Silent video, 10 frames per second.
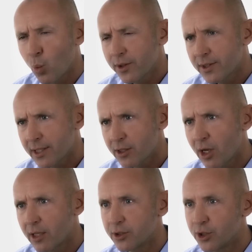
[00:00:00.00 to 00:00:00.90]
One
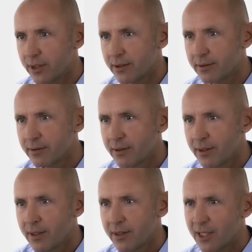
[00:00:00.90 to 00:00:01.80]
technology
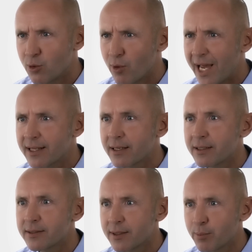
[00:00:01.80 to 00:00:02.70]
that
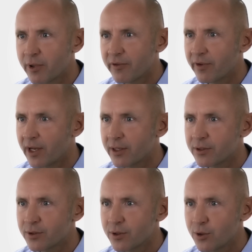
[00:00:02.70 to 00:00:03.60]
radically
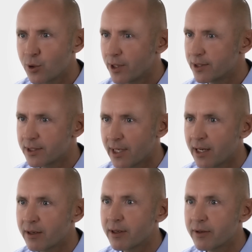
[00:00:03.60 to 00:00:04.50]
simplifies your
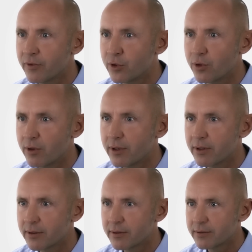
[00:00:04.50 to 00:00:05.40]
entire inventory.
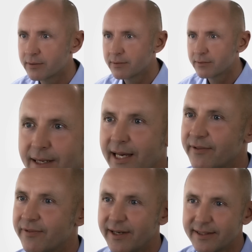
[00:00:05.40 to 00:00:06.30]
I
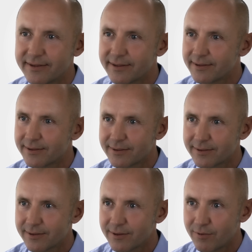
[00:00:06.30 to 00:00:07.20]
find
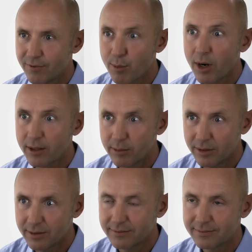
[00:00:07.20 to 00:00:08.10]
this remarkable.